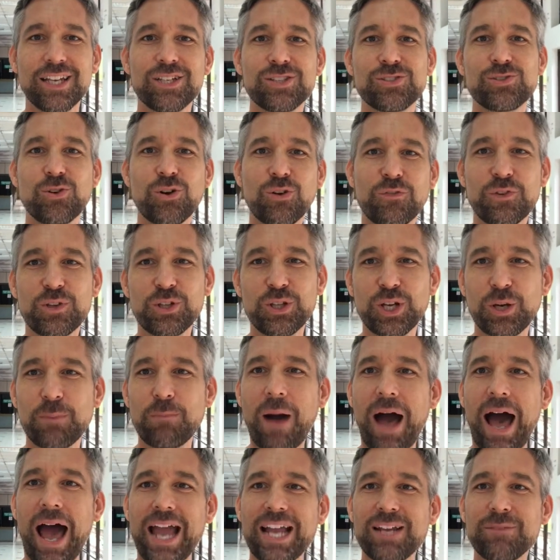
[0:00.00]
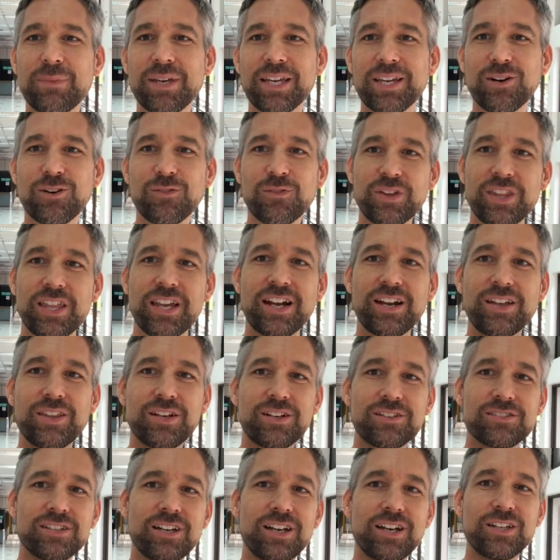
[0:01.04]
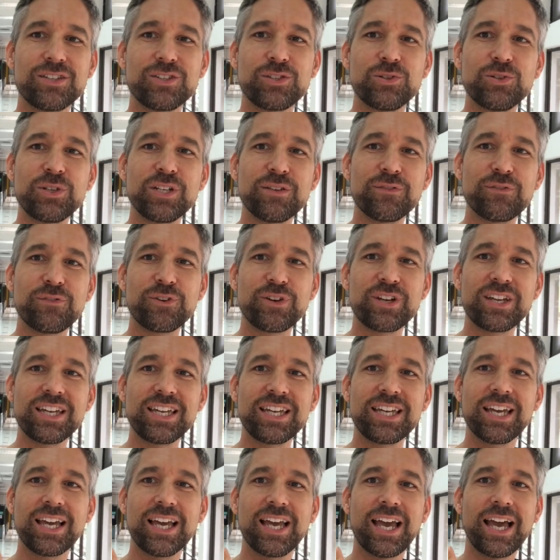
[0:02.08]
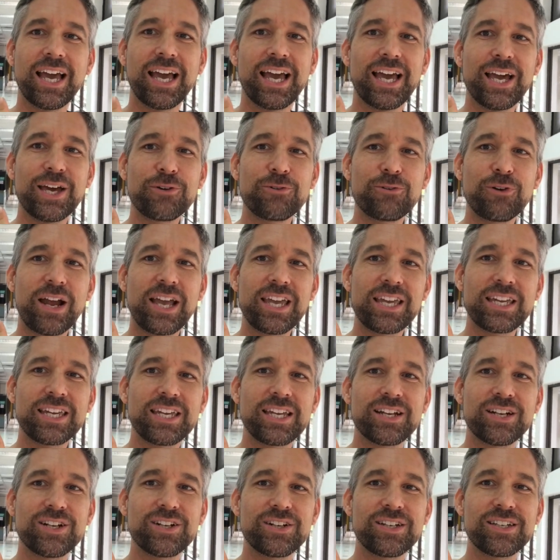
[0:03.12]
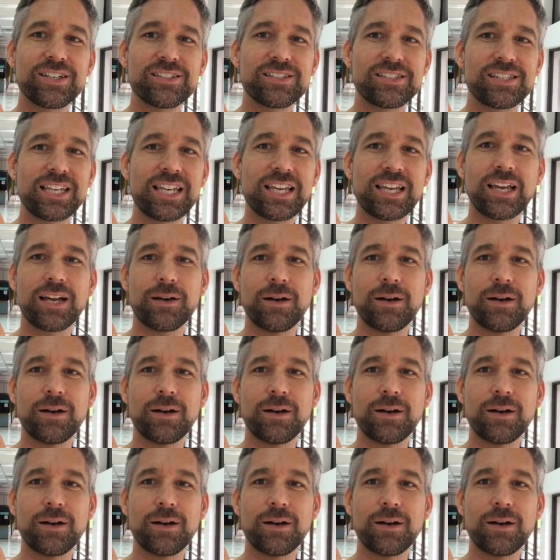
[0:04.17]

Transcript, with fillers: So if you look behind me over there, there's a duty-free, and right here is the